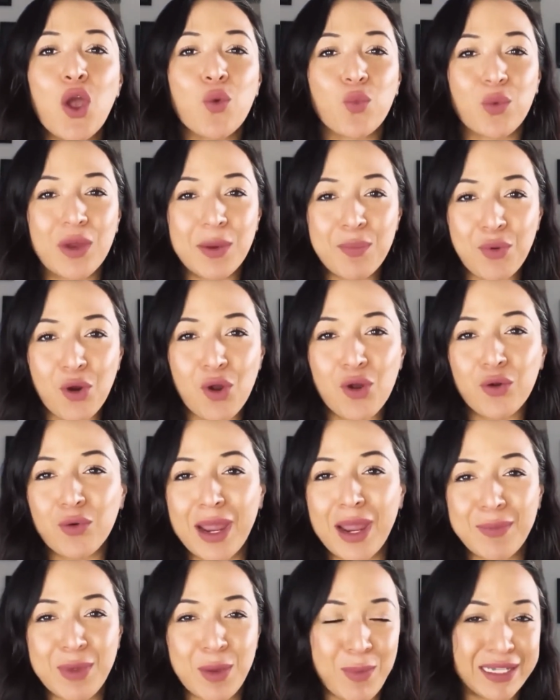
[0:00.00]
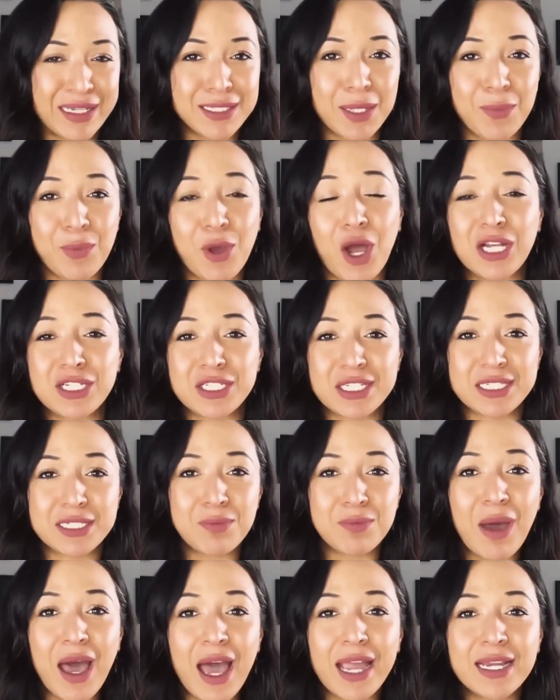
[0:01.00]
reprogramming my subconscious
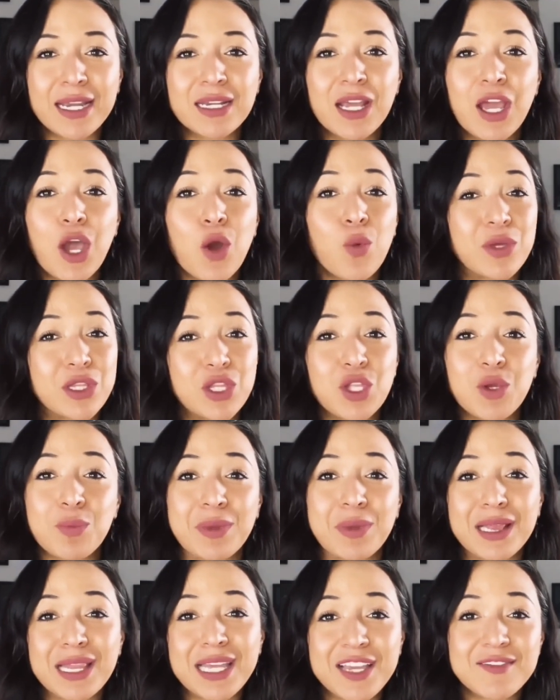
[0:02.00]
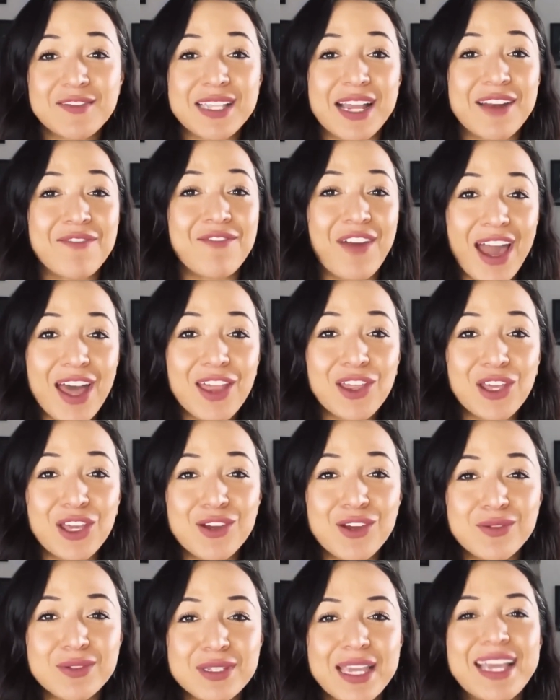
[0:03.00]
mind with new beliefs and
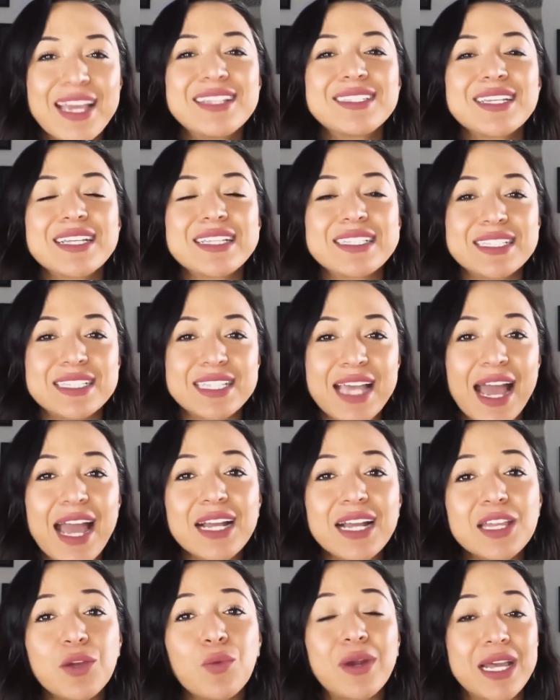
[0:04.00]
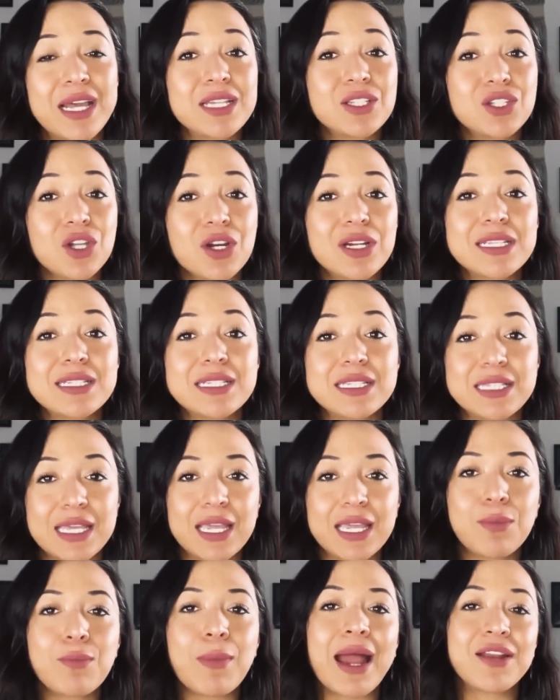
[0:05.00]
values, is exactly when I started
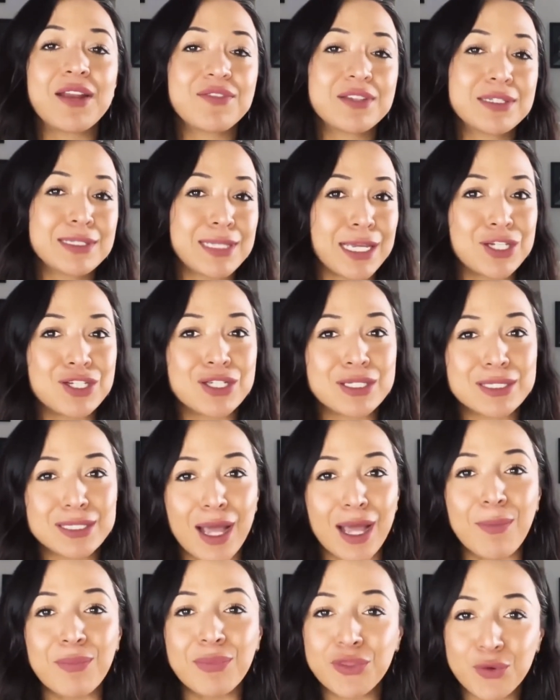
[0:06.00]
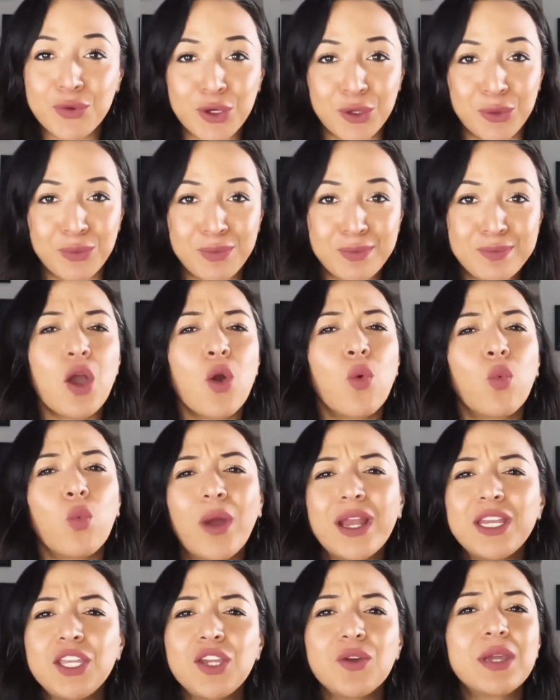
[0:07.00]
seeing manifestations come through.
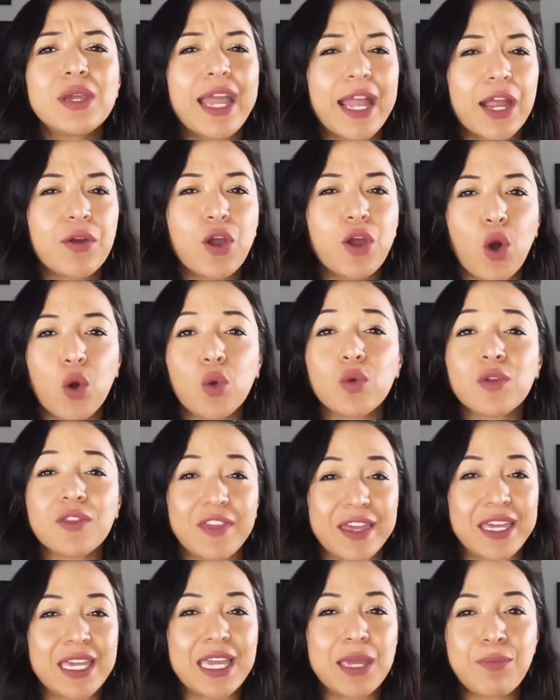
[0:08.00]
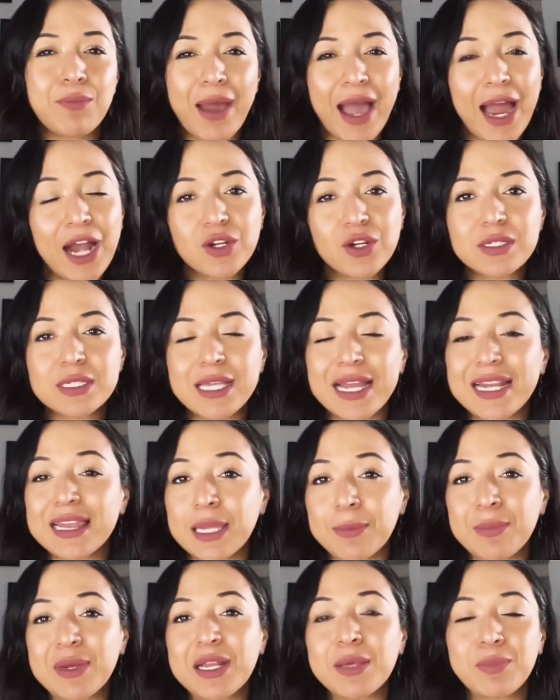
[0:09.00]
When you carry old thinking patterns and
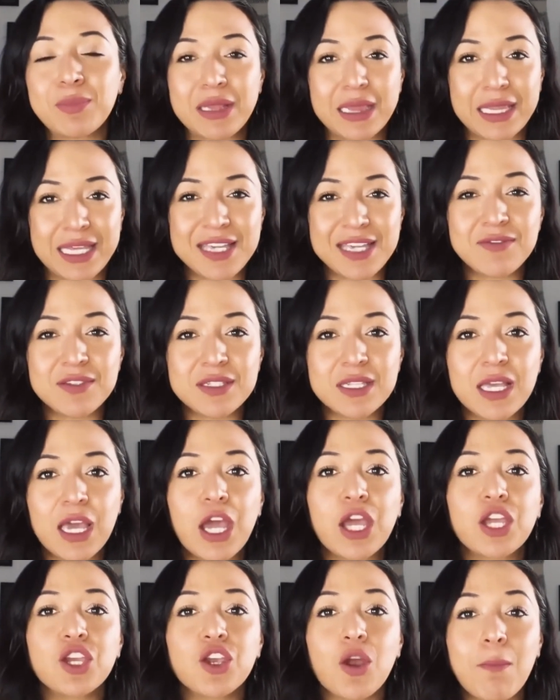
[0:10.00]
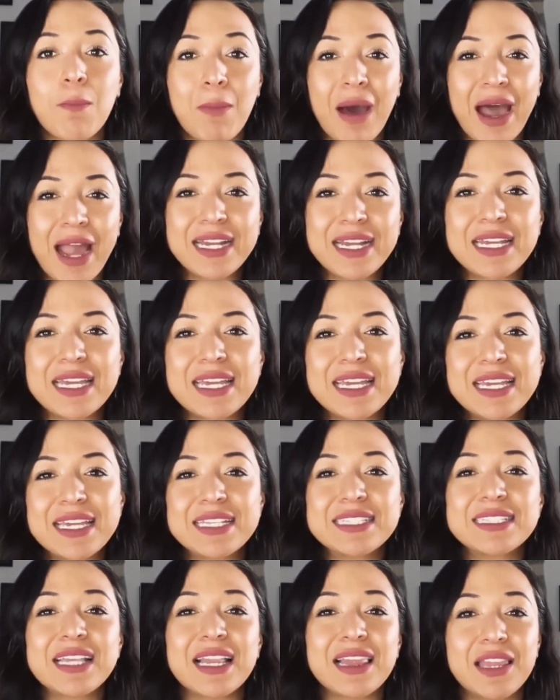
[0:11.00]
limiting beliefs, your mind
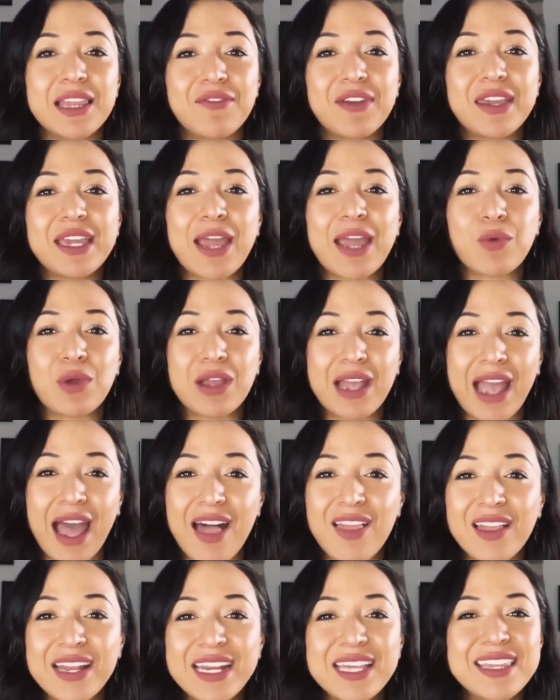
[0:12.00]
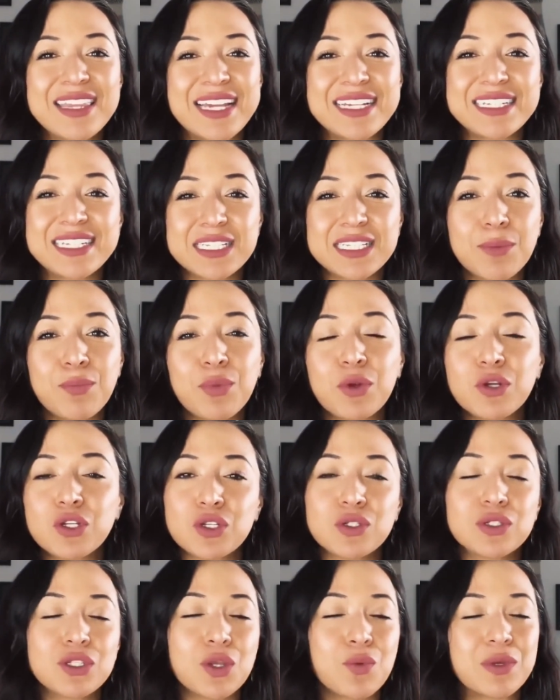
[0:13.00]
is living a reality that doesn't
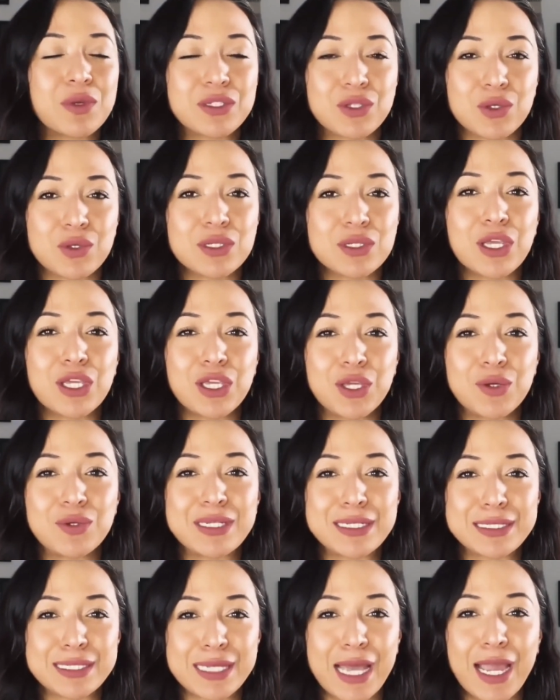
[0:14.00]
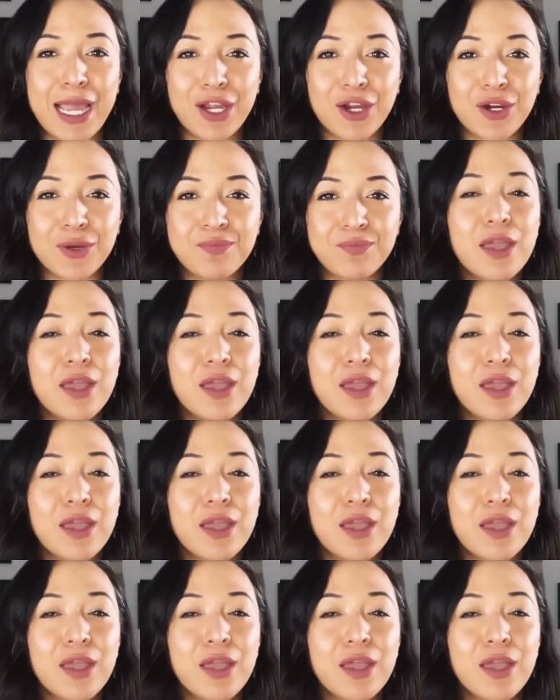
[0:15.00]
produce the results you desire.